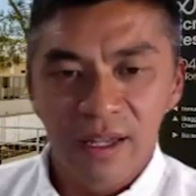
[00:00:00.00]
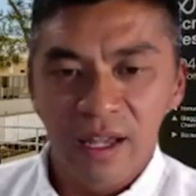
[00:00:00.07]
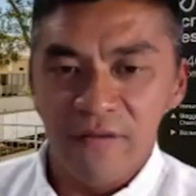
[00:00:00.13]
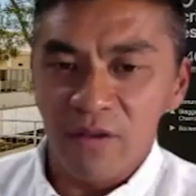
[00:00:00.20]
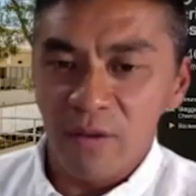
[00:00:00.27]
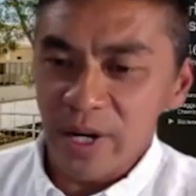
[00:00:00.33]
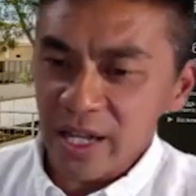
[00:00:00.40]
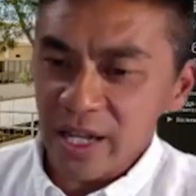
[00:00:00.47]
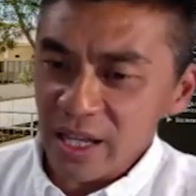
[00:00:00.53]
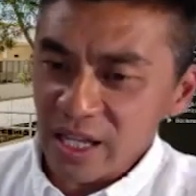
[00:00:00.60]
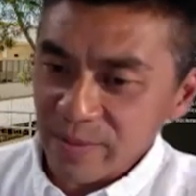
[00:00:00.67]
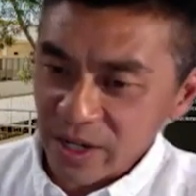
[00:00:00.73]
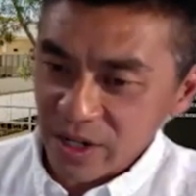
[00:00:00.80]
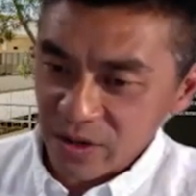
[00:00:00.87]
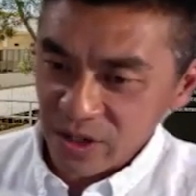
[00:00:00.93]
And for many of
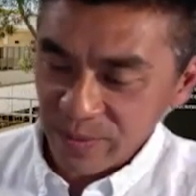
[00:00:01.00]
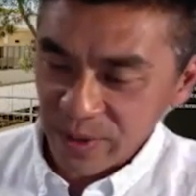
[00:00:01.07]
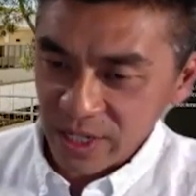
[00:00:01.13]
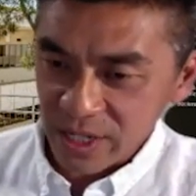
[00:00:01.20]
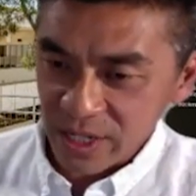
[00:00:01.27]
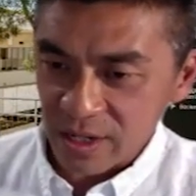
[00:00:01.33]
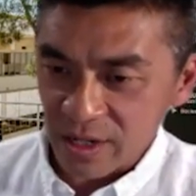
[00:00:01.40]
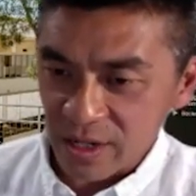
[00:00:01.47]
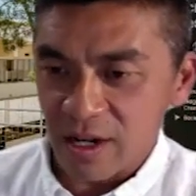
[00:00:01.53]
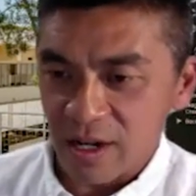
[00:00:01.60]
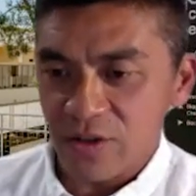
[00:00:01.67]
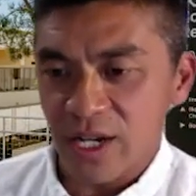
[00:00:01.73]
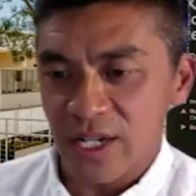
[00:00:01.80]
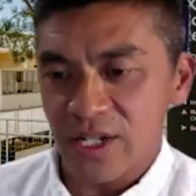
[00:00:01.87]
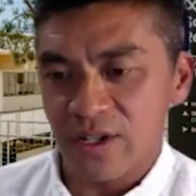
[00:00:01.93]
these bacterial species, in
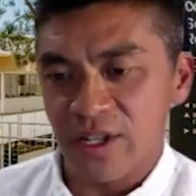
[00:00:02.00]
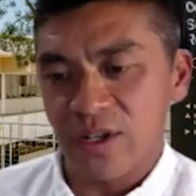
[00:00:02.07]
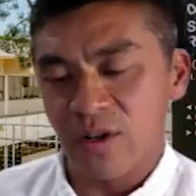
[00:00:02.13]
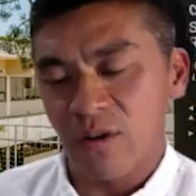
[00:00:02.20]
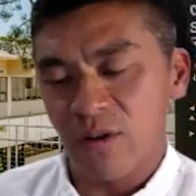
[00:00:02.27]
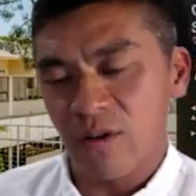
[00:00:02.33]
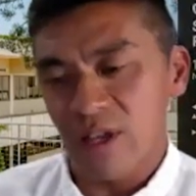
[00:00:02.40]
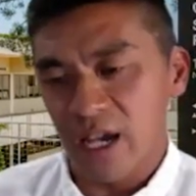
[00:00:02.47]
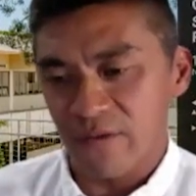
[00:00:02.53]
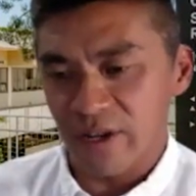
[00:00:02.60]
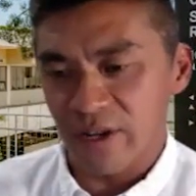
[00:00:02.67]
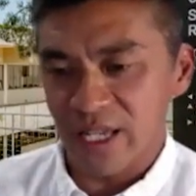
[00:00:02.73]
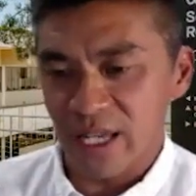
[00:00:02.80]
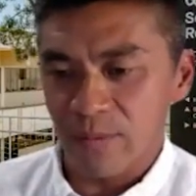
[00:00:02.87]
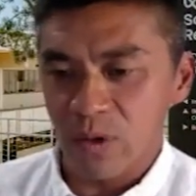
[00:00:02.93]
contrast to E. coli, for
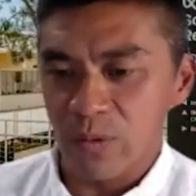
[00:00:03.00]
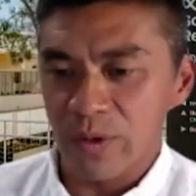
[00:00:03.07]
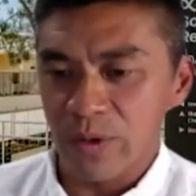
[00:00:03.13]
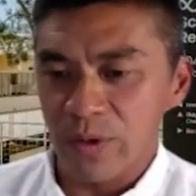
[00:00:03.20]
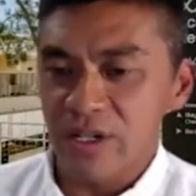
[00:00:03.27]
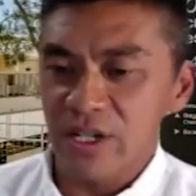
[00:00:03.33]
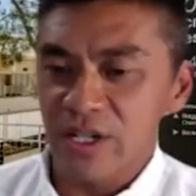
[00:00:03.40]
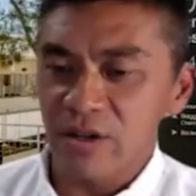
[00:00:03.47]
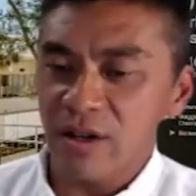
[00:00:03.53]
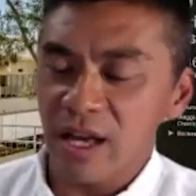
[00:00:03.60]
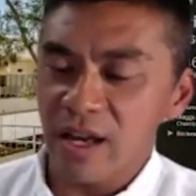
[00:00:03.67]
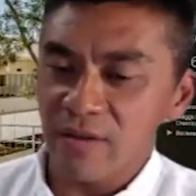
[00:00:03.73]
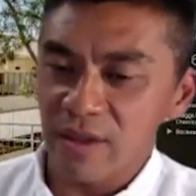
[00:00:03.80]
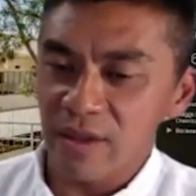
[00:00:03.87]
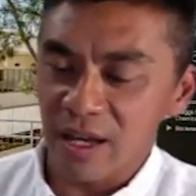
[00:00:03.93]
example, we still
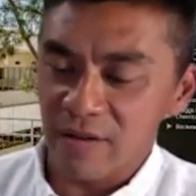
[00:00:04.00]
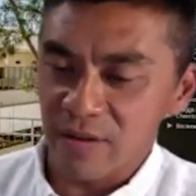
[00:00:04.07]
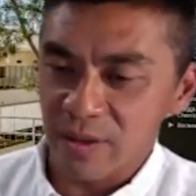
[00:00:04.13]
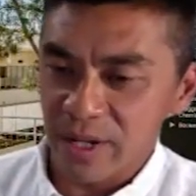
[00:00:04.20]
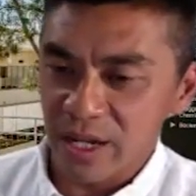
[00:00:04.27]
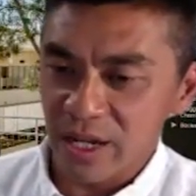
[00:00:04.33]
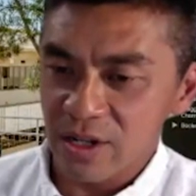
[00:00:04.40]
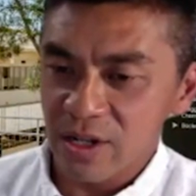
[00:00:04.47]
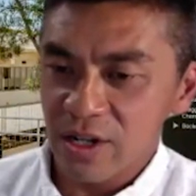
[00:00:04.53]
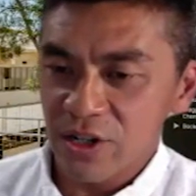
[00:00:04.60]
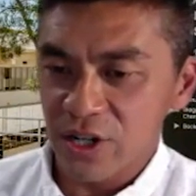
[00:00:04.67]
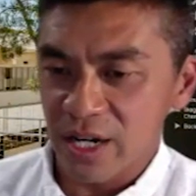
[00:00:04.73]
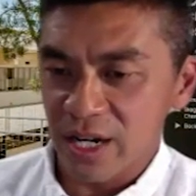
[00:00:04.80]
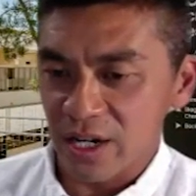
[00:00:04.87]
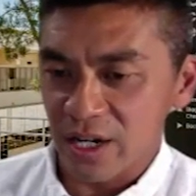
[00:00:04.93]
happen to have limited
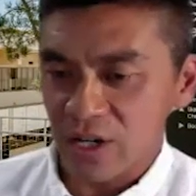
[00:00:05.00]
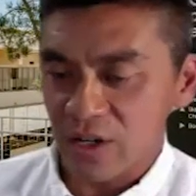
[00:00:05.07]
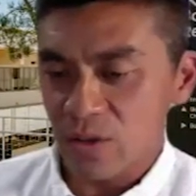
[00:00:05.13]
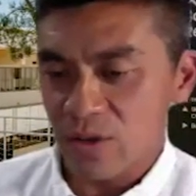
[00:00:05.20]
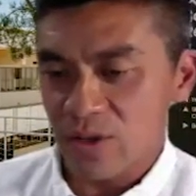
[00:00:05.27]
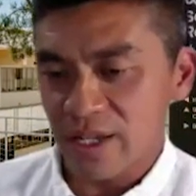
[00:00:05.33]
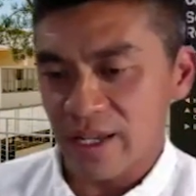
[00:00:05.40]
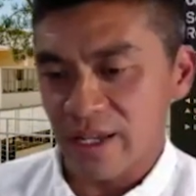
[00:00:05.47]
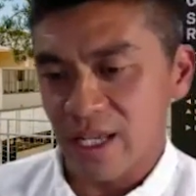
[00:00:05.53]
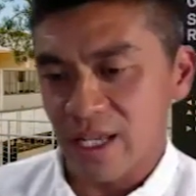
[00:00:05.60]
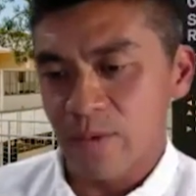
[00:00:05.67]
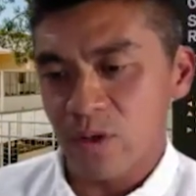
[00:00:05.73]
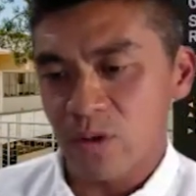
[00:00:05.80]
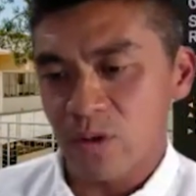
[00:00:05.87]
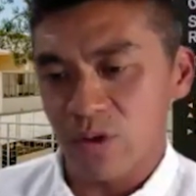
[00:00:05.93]
genetic tools and
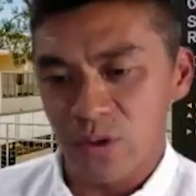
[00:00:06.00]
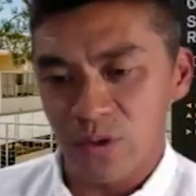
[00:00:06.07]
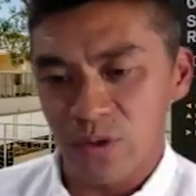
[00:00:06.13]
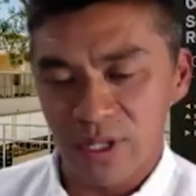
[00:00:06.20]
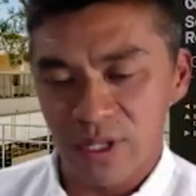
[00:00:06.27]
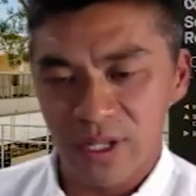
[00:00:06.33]
chemical tools.